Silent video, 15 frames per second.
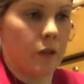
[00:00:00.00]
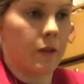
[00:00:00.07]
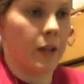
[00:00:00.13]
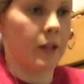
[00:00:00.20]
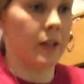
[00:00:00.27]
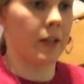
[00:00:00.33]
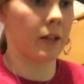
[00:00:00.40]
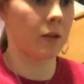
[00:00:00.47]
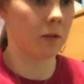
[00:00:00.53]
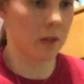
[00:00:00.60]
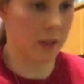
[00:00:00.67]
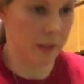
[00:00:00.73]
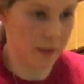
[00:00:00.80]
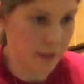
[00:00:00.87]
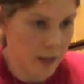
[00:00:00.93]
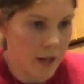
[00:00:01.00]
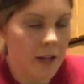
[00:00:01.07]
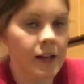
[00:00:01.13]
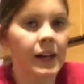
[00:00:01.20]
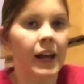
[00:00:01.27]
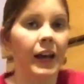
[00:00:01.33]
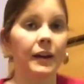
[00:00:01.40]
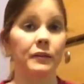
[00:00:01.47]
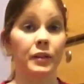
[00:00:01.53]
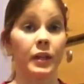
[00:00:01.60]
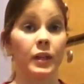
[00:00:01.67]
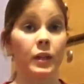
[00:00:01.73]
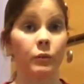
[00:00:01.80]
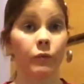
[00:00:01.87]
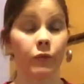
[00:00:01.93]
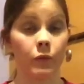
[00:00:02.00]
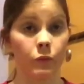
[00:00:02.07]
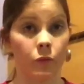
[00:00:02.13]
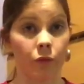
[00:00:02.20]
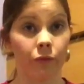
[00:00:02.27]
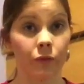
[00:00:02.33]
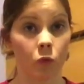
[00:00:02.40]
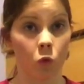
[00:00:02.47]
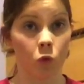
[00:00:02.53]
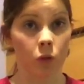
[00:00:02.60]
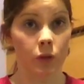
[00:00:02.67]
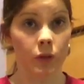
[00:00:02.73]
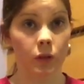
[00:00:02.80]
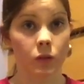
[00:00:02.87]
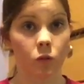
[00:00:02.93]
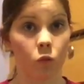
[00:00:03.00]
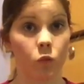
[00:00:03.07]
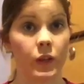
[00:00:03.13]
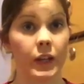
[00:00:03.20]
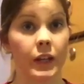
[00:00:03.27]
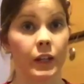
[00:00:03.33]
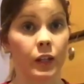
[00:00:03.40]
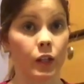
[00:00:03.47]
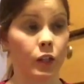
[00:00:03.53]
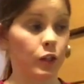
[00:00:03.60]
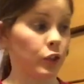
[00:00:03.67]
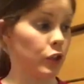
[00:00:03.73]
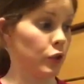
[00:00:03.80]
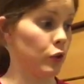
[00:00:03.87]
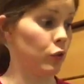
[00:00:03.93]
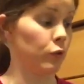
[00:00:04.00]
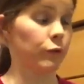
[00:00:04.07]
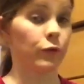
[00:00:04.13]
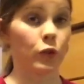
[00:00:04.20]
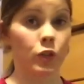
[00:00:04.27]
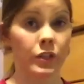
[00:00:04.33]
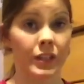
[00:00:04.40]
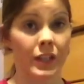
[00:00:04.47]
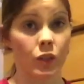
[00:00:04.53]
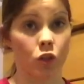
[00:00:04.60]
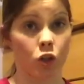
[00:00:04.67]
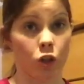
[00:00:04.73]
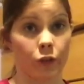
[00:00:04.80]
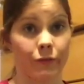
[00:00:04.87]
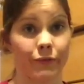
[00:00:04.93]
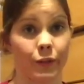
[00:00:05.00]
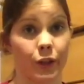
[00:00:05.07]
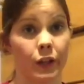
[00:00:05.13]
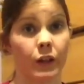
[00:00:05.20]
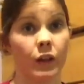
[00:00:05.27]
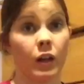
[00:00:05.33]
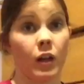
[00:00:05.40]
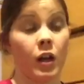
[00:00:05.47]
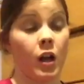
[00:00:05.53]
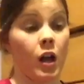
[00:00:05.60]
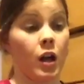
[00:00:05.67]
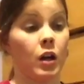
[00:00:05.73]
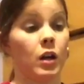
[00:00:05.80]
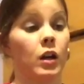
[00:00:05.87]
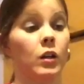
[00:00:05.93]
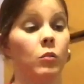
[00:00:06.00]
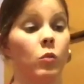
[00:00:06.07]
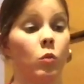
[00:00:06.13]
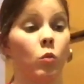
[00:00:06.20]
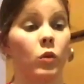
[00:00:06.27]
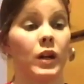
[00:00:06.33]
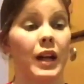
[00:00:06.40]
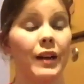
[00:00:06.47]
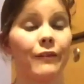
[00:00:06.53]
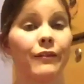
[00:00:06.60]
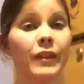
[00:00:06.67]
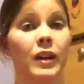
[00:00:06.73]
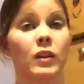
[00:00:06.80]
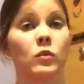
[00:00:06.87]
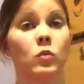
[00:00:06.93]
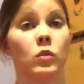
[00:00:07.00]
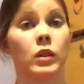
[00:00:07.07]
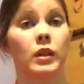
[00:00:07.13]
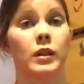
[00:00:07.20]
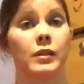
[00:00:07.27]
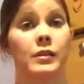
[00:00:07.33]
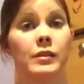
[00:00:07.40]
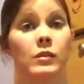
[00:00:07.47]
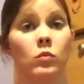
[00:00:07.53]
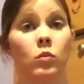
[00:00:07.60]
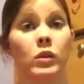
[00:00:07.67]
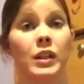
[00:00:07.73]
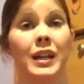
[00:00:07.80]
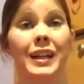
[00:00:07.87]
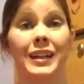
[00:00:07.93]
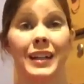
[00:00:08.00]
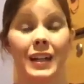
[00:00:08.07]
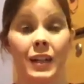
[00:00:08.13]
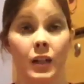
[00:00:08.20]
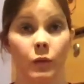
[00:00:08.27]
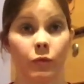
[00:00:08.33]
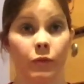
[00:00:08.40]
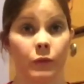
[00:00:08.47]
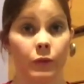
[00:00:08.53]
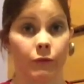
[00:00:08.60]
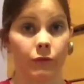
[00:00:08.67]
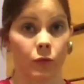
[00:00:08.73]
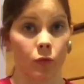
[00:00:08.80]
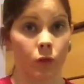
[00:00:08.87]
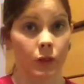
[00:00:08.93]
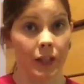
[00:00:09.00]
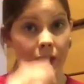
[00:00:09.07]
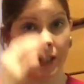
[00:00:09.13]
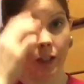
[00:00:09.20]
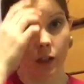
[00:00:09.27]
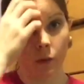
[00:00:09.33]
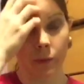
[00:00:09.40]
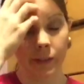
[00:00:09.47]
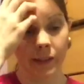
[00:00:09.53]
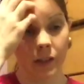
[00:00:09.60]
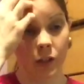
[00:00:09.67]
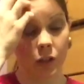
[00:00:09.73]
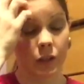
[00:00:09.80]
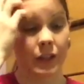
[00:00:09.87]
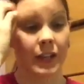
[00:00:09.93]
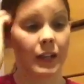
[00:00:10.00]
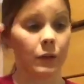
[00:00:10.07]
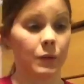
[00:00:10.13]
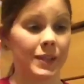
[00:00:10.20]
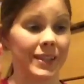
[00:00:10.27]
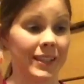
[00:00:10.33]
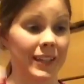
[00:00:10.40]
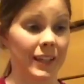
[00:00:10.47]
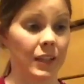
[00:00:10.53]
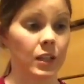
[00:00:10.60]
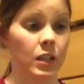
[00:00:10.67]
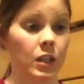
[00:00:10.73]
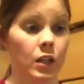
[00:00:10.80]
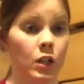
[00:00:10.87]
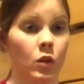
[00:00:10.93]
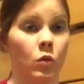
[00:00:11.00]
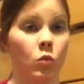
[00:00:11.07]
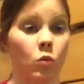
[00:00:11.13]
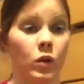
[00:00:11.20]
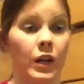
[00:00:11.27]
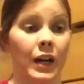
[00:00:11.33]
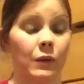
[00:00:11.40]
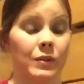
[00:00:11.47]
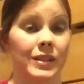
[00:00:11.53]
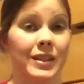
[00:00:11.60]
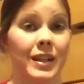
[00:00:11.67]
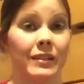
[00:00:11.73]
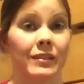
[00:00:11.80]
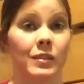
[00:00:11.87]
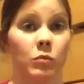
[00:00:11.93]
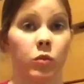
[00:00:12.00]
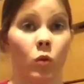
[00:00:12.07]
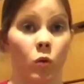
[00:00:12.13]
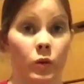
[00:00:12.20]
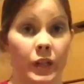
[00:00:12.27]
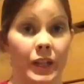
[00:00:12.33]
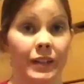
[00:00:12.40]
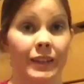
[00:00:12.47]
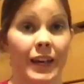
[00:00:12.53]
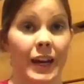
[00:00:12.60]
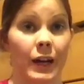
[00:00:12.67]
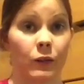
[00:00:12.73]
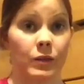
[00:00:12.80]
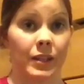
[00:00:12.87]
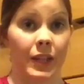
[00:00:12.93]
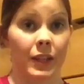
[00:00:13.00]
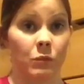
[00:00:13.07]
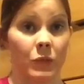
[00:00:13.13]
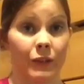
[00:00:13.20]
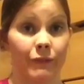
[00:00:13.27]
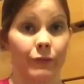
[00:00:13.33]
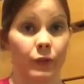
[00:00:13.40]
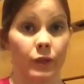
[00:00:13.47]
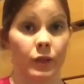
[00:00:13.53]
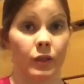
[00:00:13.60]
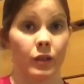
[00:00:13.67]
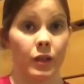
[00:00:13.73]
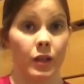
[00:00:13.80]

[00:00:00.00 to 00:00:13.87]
right now is how to get up from the floor when you first injure your foot. What I found was when I got up from the floor, any other position that I was in where I was not supporting the outside of my foot